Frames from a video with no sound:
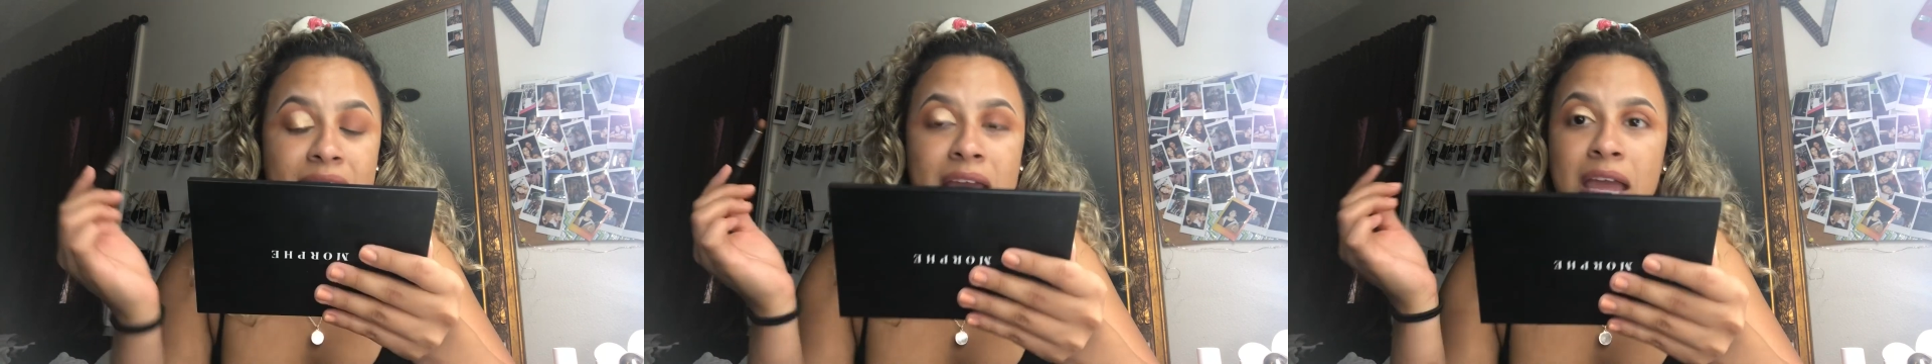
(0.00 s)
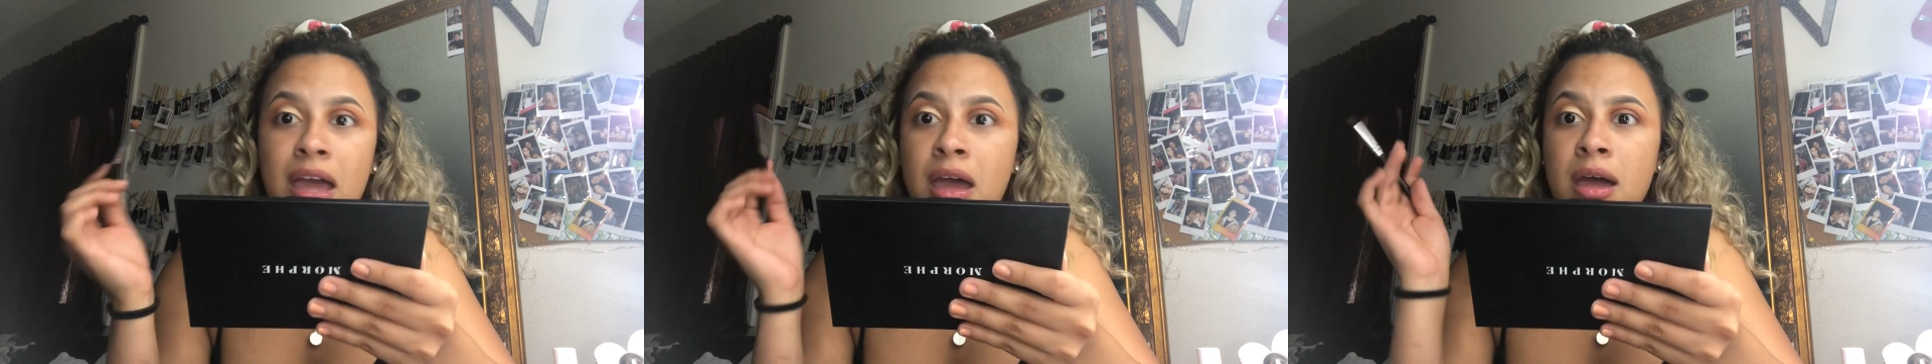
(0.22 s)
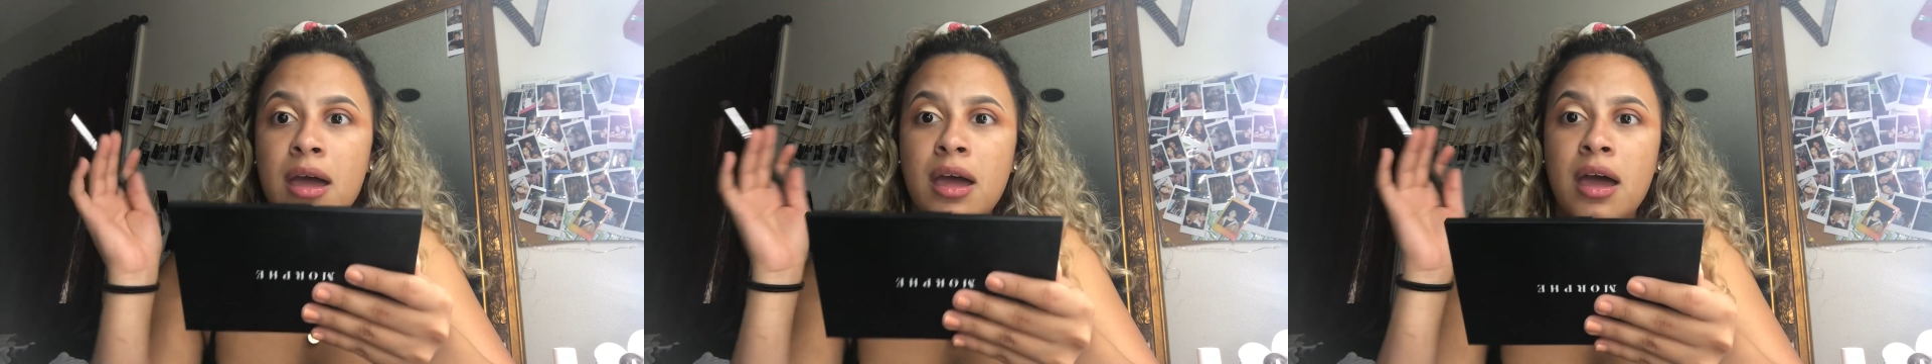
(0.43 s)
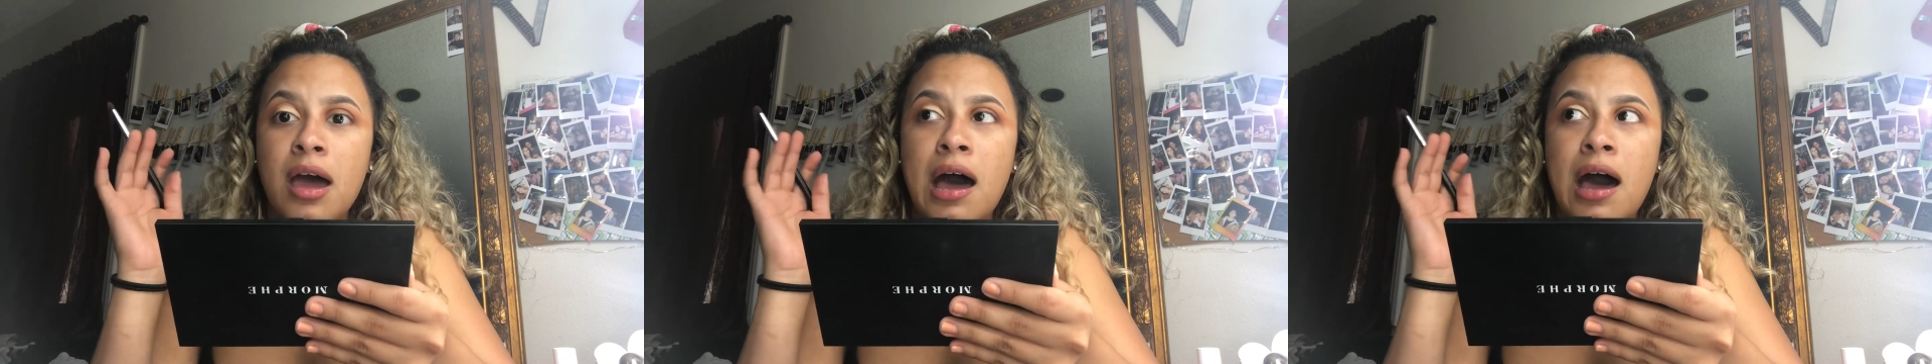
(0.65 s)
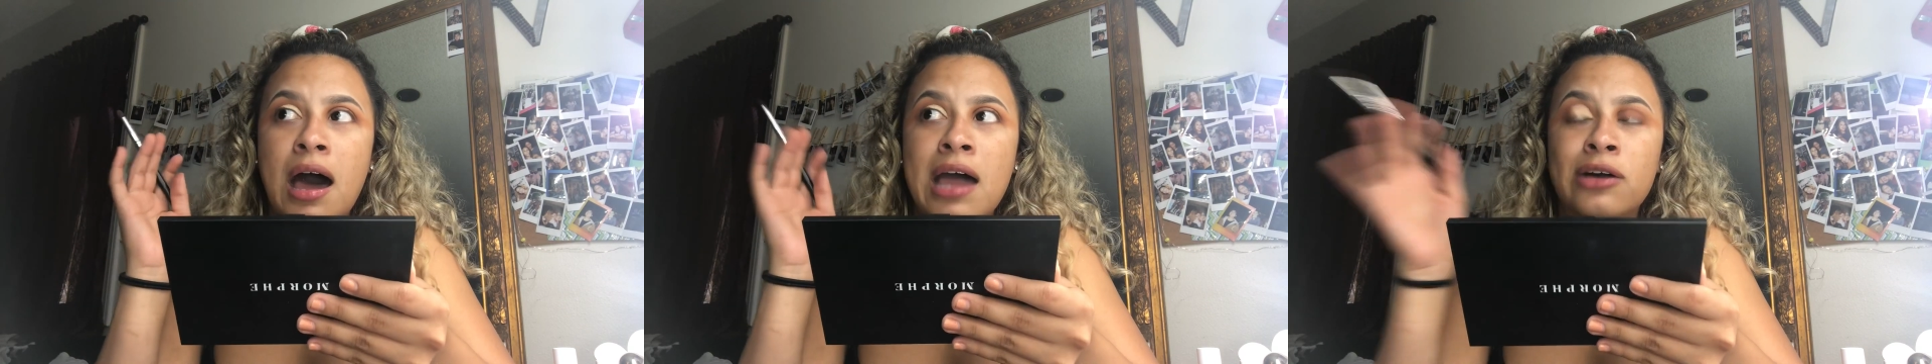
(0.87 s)
Like,
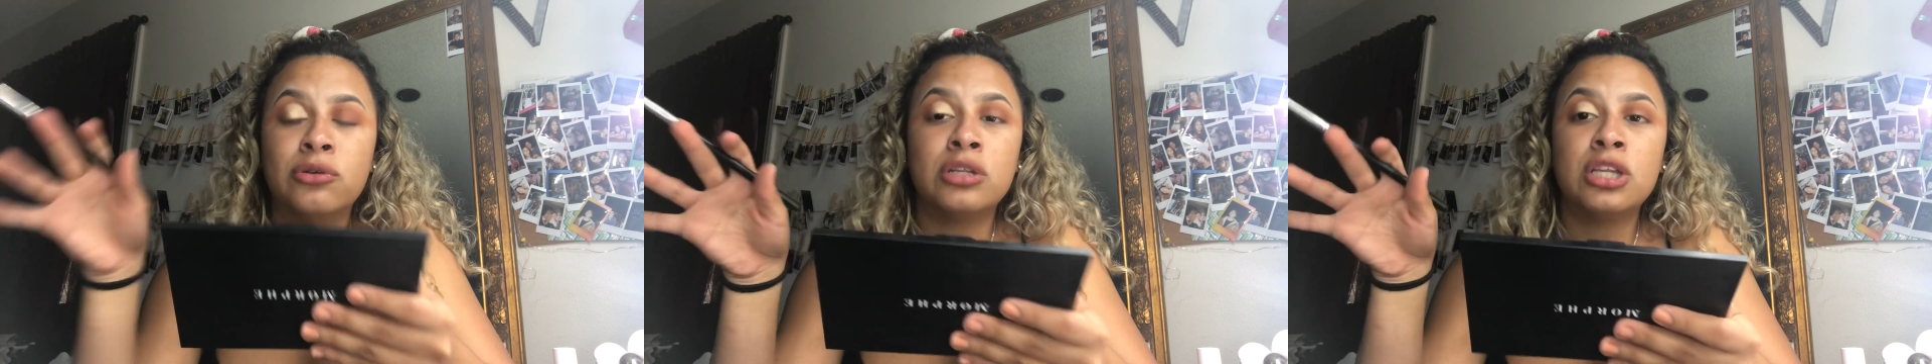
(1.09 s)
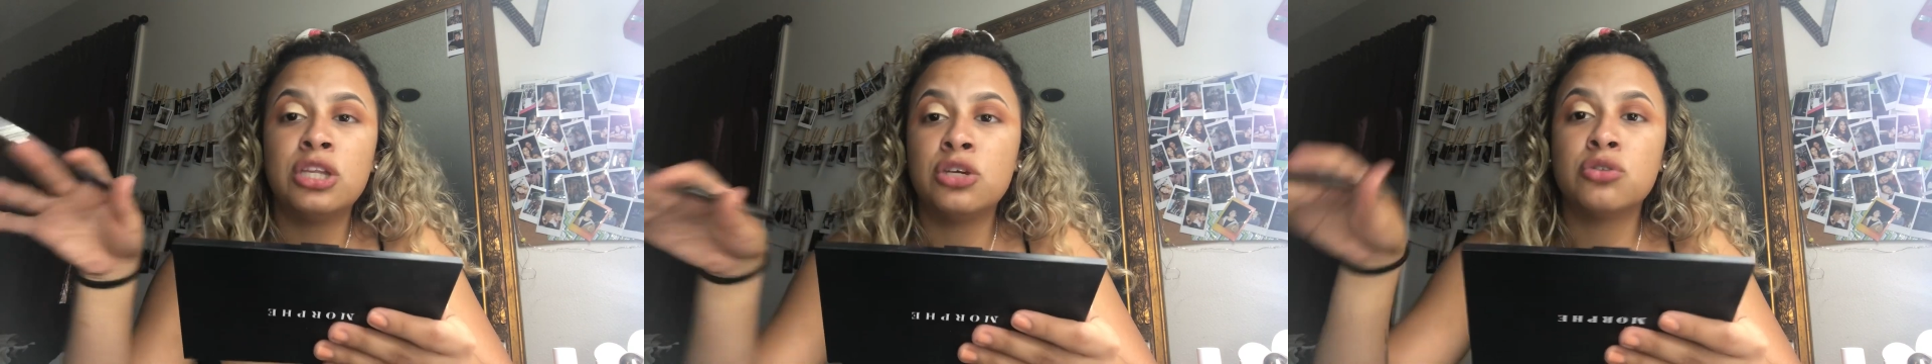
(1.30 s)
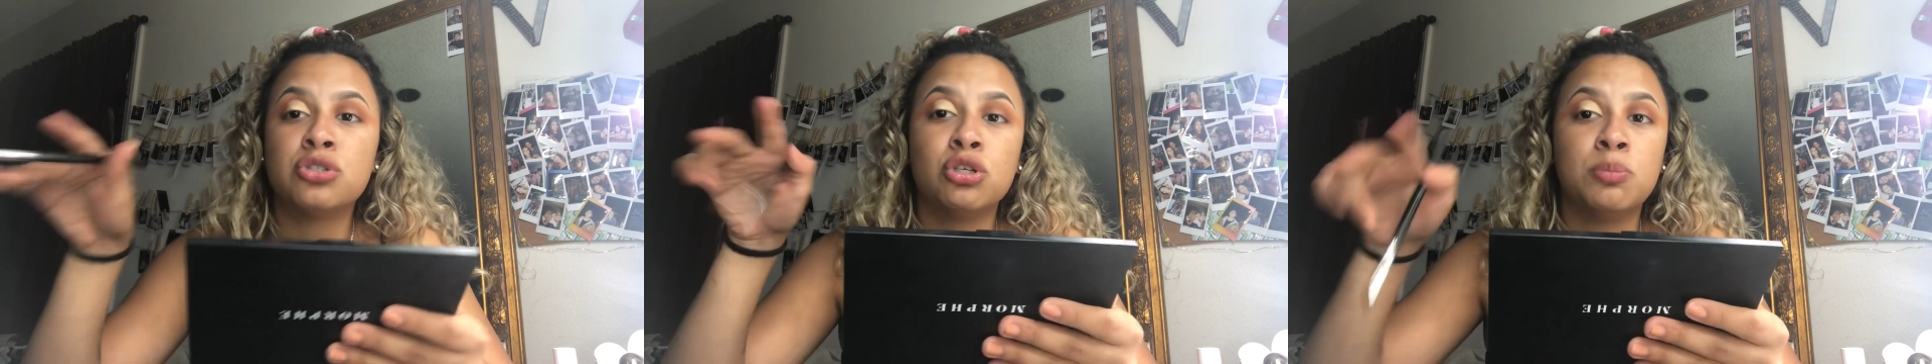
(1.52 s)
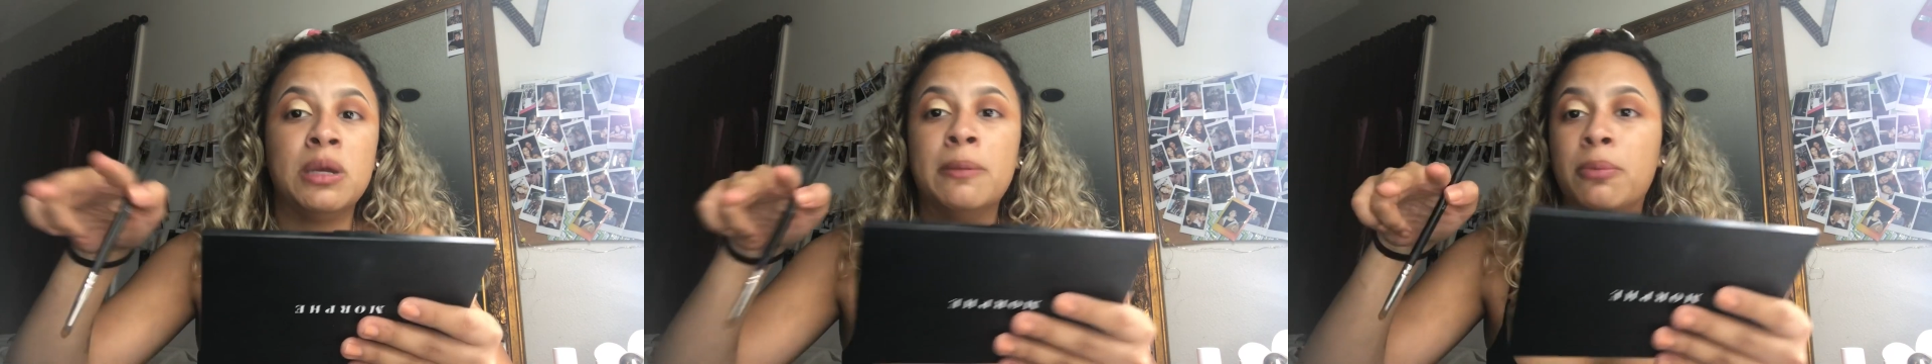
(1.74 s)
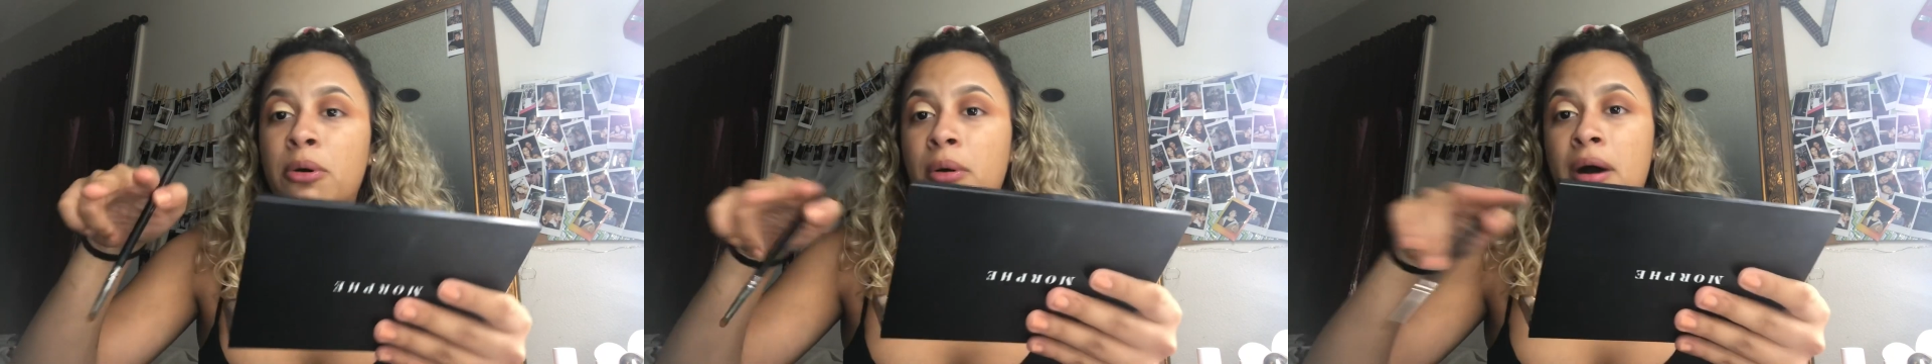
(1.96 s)
I only knew 2
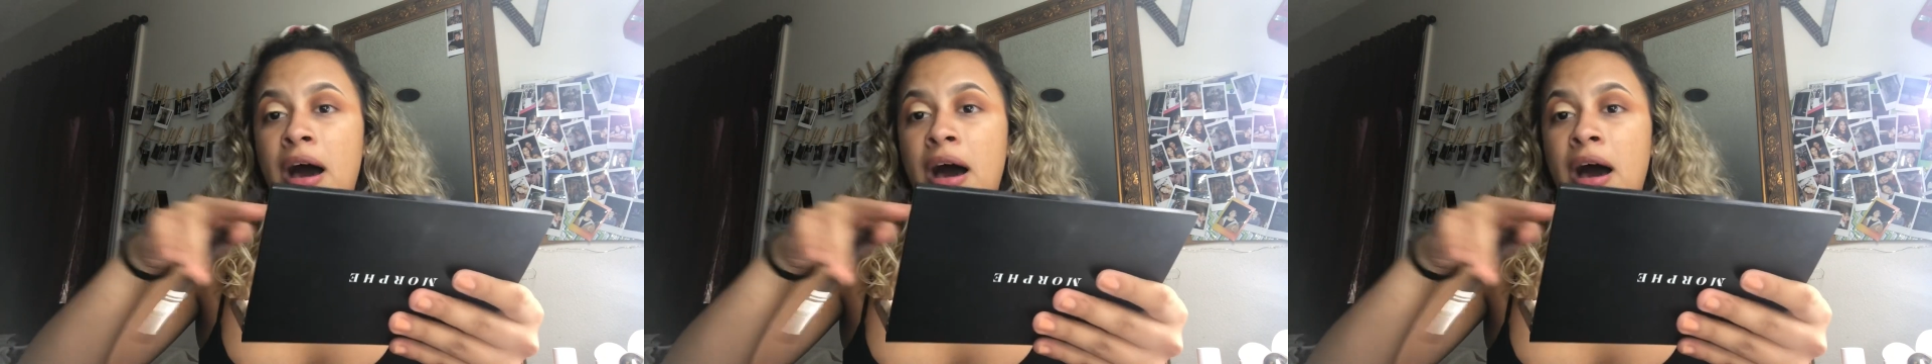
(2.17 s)
people